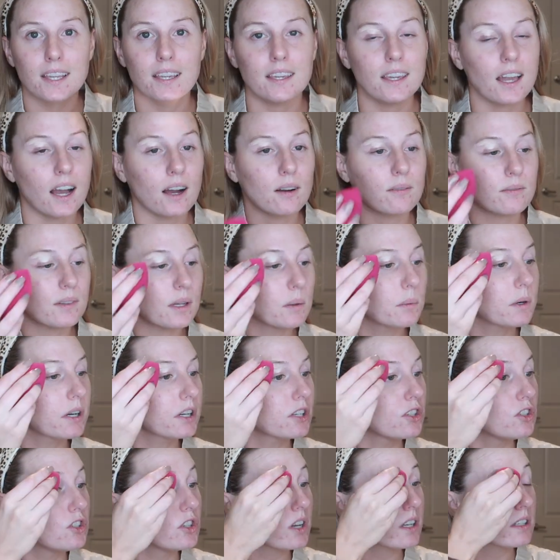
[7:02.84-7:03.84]
Yeah, it
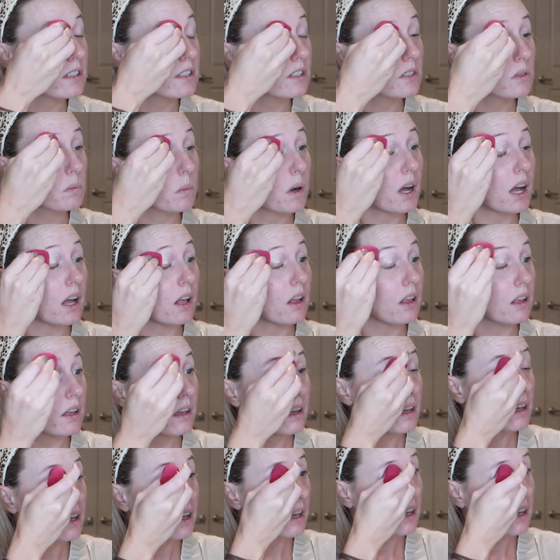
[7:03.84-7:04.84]
works just as well